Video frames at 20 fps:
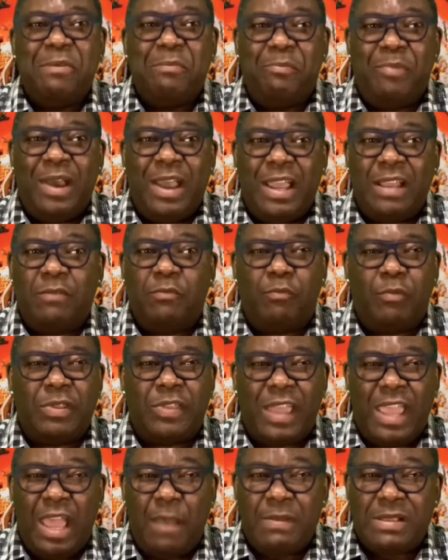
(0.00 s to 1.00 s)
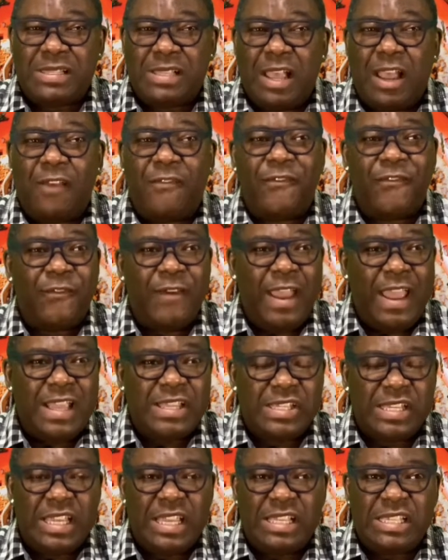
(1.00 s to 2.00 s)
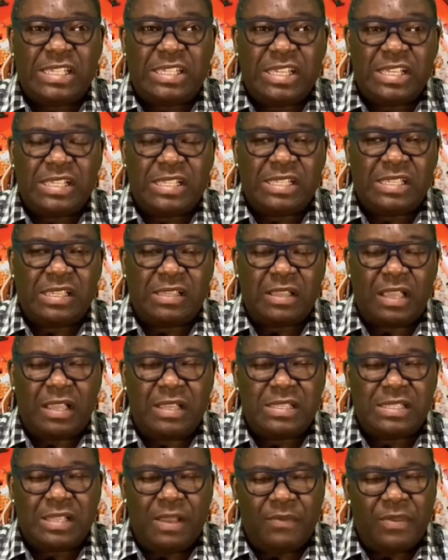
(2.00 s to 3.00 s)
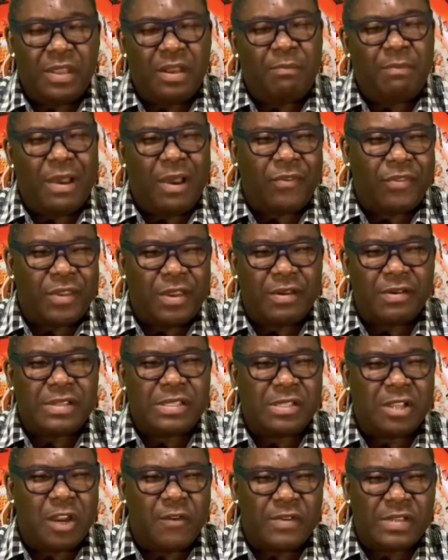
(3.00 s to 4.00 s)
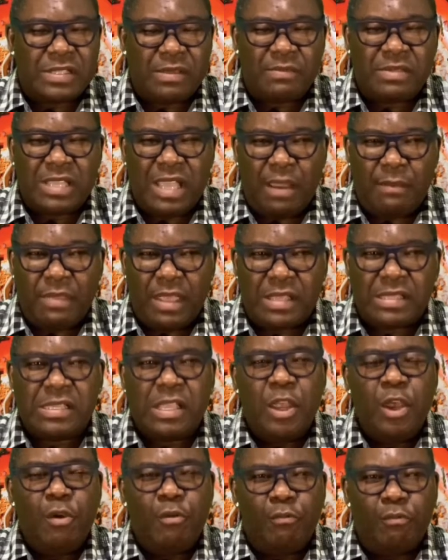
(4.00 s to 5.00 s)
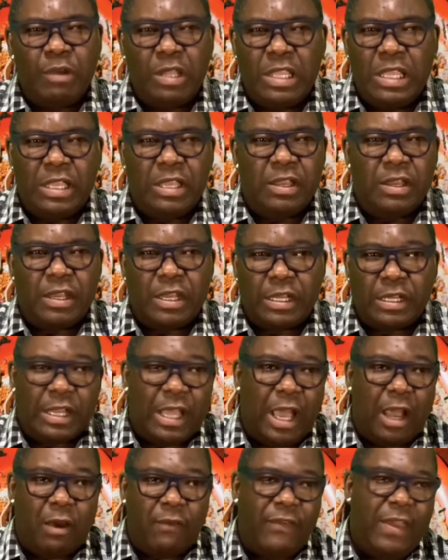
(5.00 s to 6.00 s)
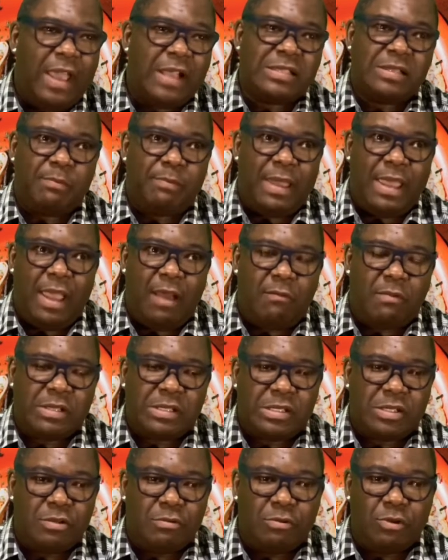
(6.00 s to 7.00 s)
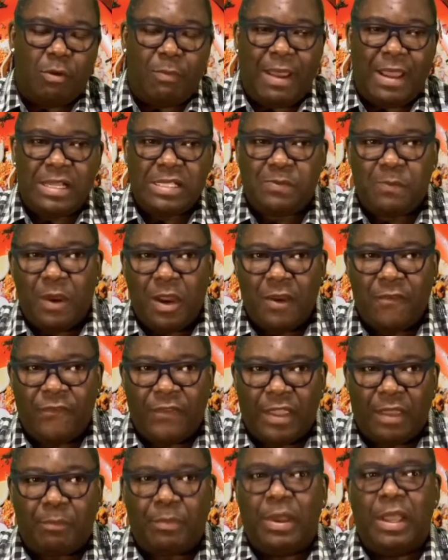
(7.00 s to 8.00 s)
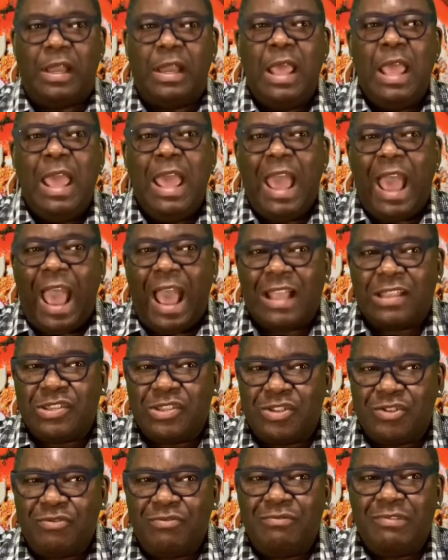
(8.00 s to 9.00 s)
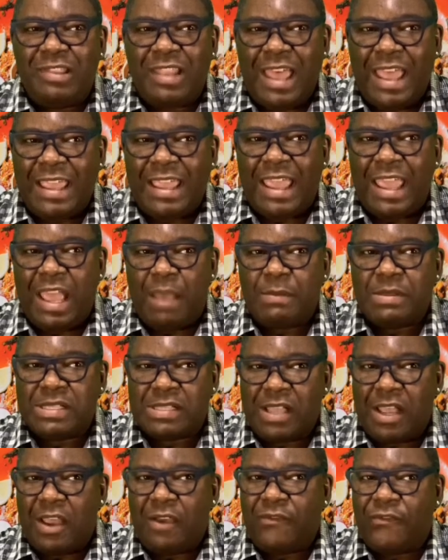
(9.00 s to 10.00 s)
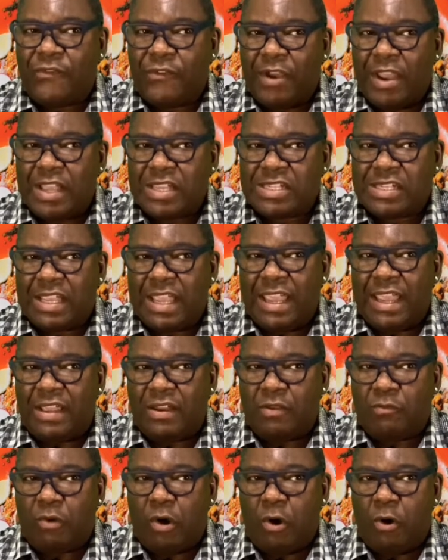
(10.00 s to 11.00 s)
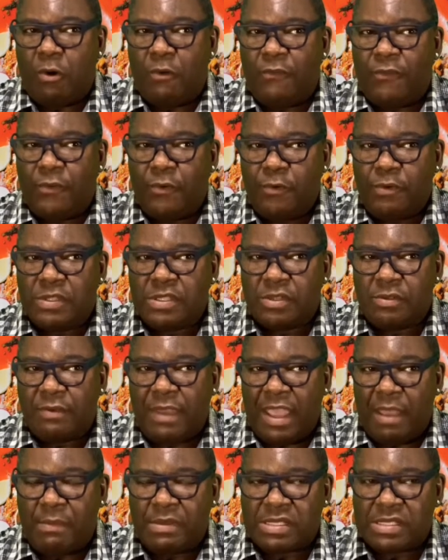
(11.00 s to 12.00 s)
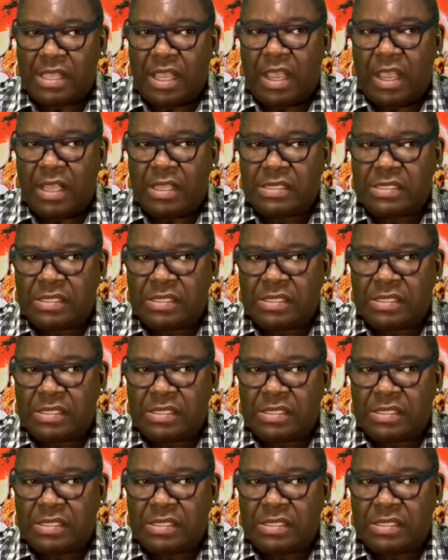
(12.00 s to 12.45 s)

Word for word: But with Amazon Fresh, it's just, it's something about their service sometimes that's really good. Now, I've had some bad ones too. Nobody's perfect, but I do like Amazon Fresh and Whole Foods through Amazon.